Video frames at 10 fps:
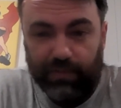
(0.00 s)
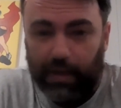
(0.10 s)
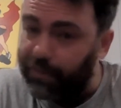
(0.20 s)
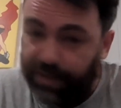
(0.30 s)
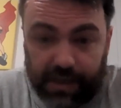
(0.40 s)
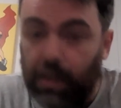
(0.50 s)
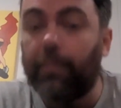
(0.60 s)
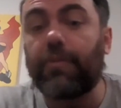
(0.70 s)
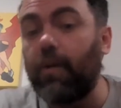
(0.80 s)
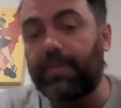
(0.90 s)

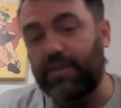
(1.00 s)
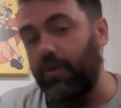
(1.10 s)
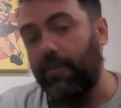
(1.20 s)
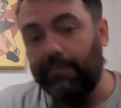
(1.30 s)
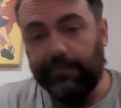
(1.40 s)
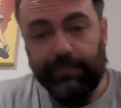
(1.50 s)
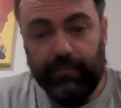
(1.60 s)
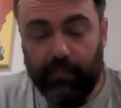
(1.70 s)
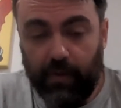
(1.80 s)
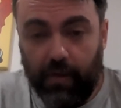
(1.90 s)
WCW episode,
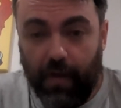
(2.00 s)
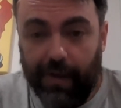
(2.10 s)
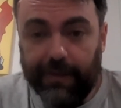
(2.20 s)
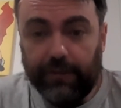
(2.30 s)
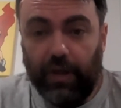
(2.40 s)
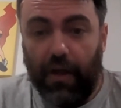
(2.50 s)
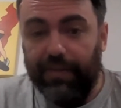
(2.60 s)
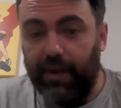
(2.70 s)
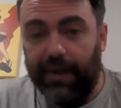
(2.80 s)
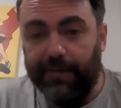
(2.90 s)

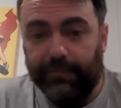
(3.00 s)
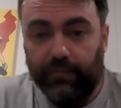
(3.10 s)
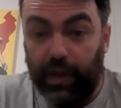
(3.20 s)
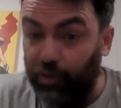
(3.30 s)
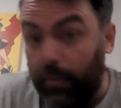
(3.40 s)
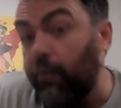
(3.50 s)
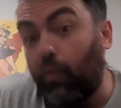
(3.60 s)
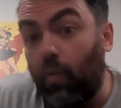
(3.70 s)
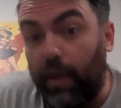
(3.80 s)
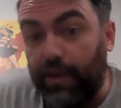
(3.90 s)
and they showed me
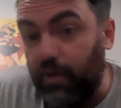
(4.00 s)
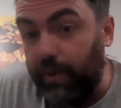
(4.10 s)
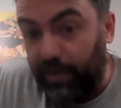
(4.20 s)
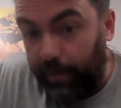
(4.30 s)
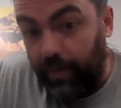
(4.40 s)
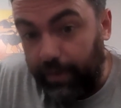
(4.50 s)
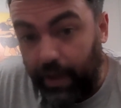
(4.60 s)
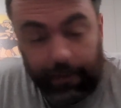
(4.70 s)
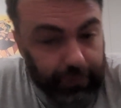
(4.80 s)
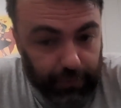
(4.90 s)

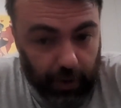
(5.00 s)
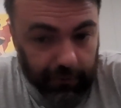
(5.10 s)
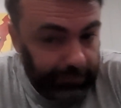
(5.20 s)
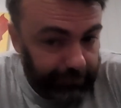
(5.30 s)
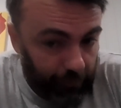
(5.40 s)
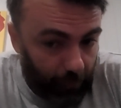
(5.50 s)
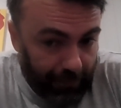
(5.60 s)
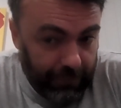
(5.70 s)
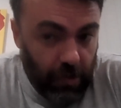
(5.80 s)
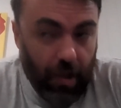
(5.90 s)
WWF as well.
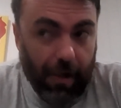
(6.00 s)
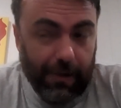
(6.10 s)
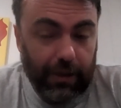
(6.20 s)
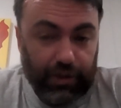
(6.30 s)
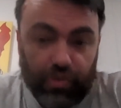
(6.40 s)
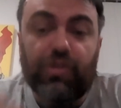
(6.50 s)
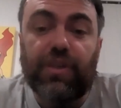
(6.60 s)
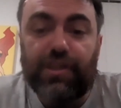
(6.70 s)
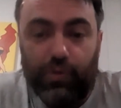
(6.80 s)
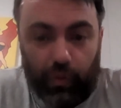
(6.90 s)
As soon as
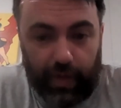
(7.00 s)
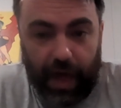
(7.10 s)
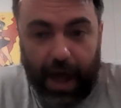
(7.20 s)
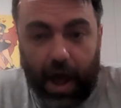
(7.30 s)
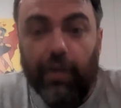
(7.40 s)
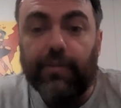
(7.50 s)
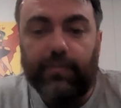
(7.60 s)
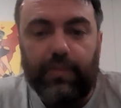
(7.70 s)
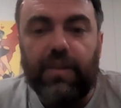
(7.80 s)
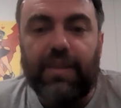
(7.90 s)
I saw that,
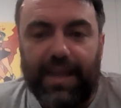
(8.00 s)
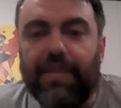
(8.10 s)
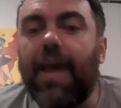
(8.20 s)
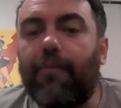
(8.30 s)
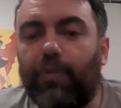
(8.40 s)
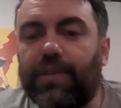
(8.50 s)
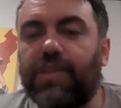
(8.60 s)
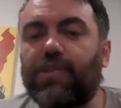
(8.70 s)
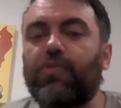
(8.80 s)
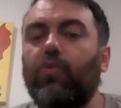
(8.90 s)
once
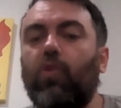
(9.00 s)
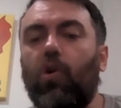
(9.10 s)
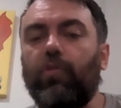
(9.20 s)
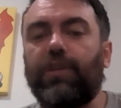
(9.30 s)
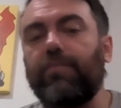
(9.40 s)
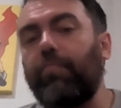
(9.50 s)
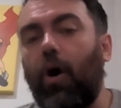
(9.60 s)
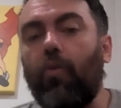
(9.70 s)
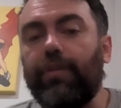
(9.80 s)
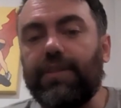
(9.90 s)
I saw all the
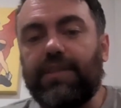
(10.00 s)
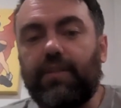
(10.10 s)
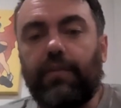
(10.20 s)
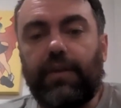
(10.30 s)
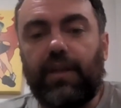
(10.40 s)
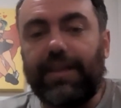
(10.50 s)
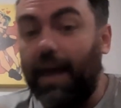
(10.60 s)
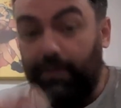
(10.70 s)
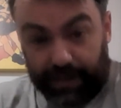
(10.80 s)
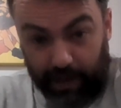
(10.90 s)
components and everything, like
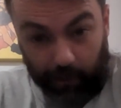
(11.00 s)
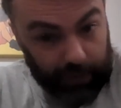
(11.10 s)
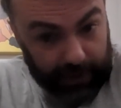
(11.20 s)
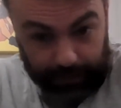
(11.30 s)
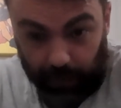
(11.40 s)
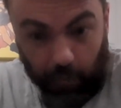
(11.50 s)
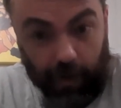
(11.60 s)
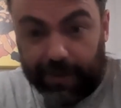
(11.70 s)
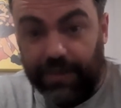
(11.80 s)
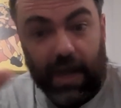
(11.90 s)
that was it. I realized what it
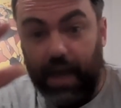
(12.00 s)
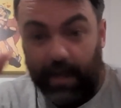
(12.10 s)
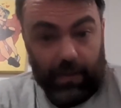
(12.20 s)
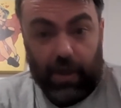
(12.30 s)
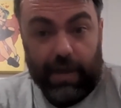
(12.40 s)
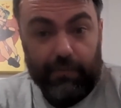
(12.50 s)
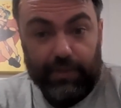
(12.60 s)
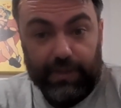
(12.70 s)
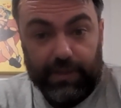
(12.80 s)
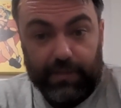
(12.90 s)
was, and it
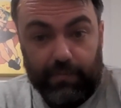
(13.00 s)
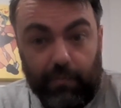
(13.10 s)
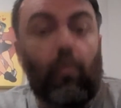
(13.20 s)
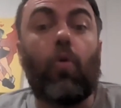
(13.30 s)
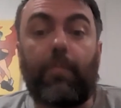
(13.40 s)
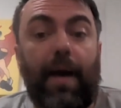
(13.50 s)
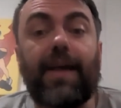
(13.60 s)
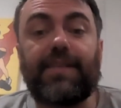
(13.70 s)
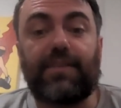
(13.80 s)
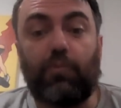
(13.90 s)
was more
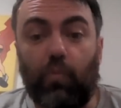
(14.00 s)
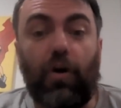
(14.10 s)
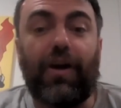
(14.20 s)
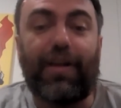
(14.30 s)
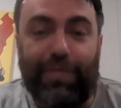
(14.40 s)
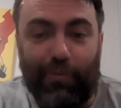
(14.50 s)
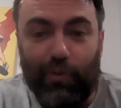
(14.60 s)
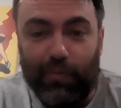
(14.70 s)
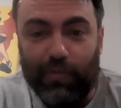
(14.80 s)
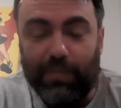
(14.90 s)
amazing than what I
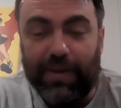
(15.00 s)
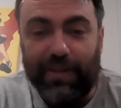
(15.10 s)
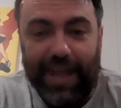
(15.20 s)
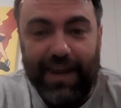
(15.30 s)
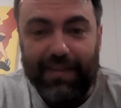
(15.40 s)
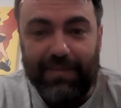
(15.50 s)
thought it would be on that